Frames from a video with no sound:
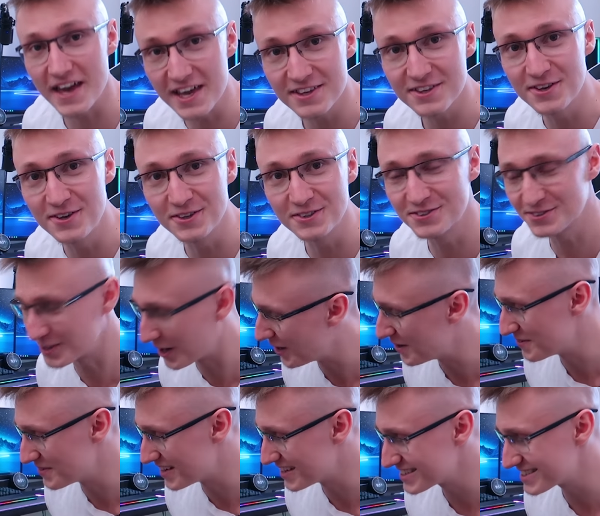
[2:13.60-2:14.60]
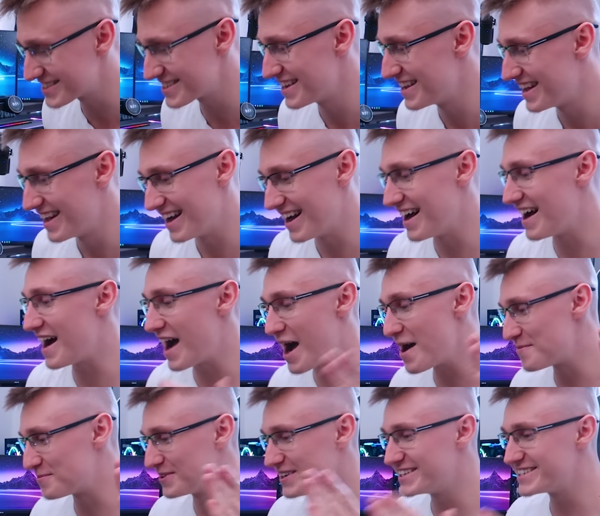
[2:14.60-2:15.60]
thank you so much. Uh,
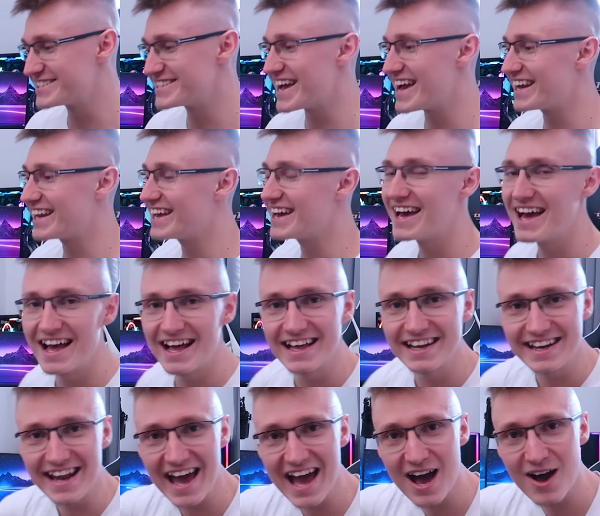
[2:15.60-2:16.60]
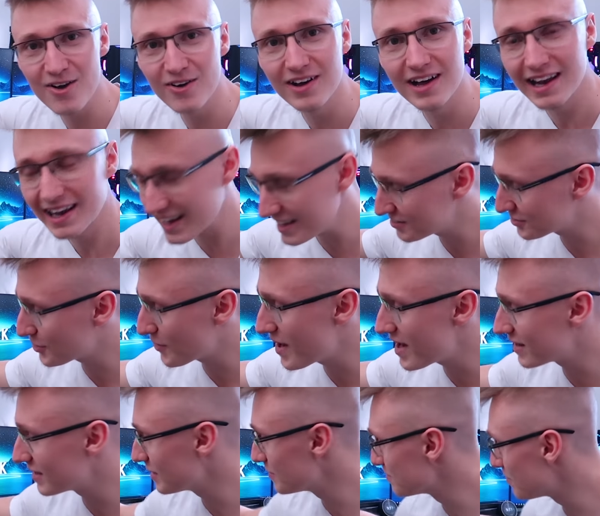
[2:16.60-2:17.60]
I appreciate it. Now, let's go
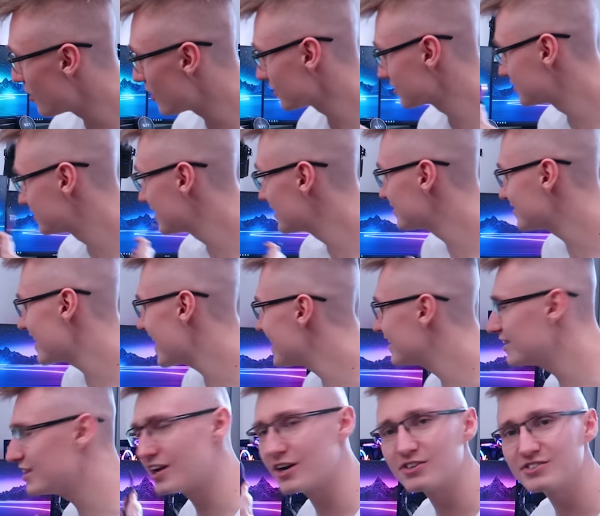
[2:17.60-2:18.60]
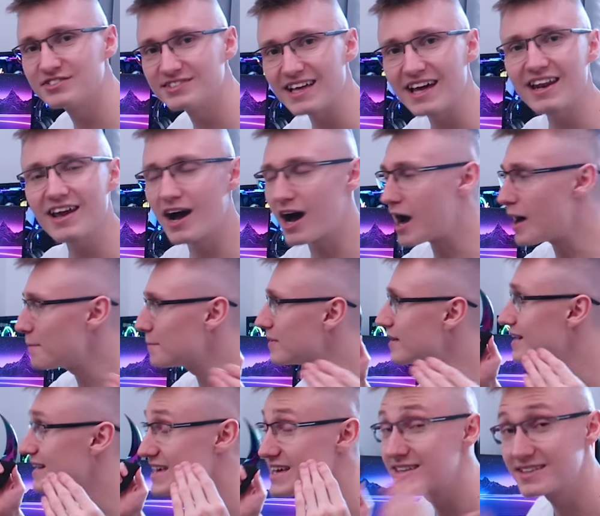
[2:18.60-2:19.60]
ahead and unbox this and, you know, set it up.
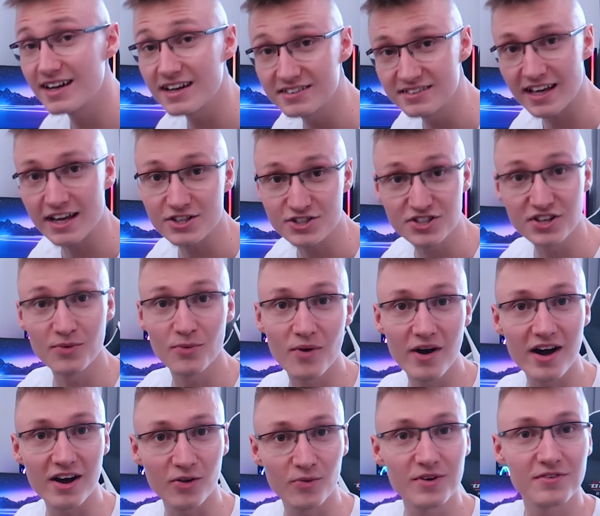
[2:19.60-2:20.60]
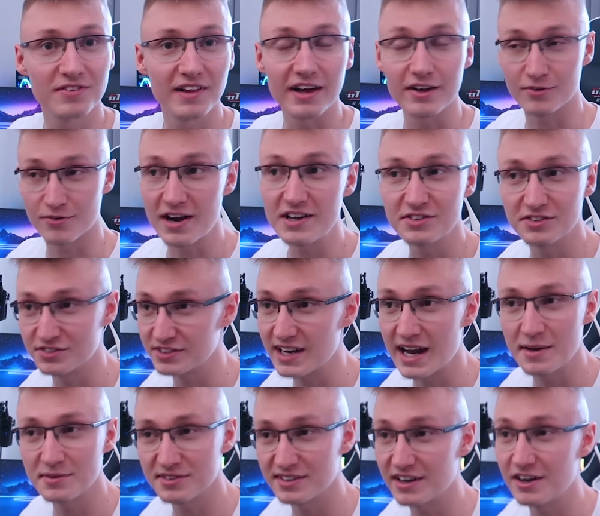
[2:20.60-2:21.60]
It does actually work with like Razer
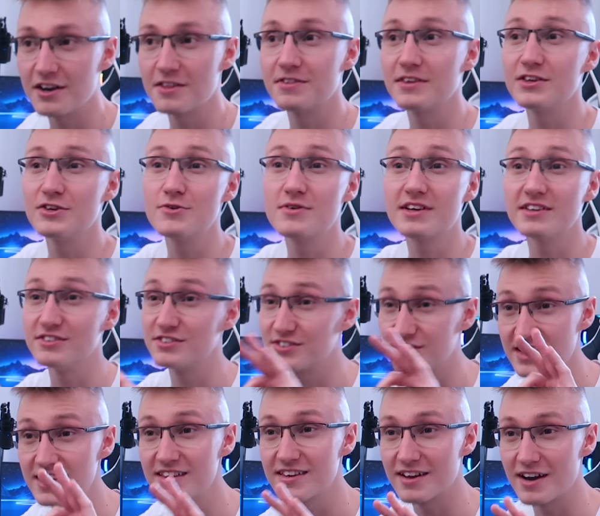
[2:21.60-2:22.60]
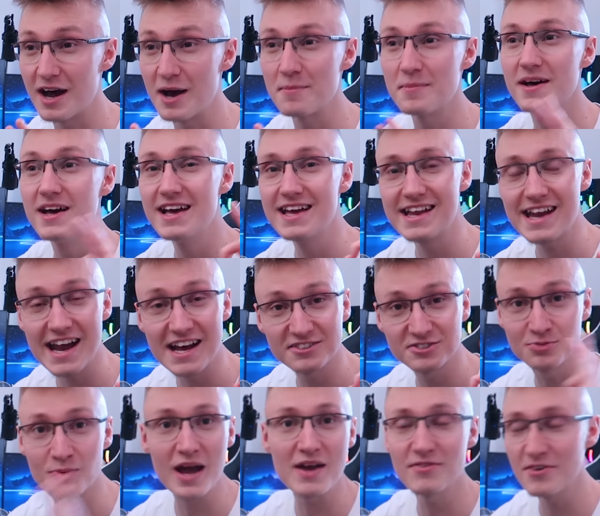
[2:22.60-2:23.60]
Synapse and everything. You can sync it up. It
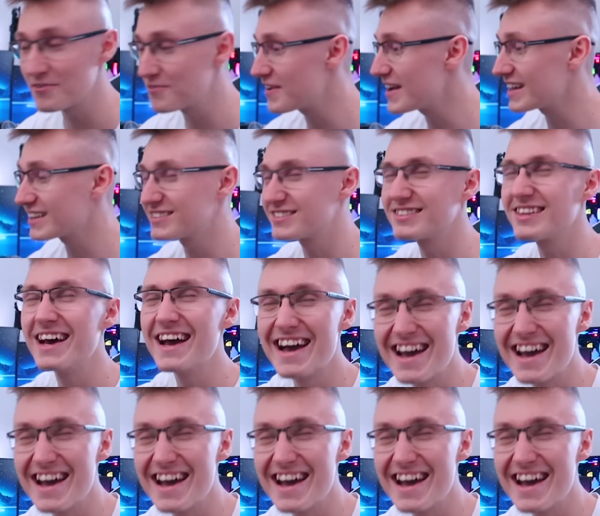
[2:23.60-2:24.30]
has wave effects.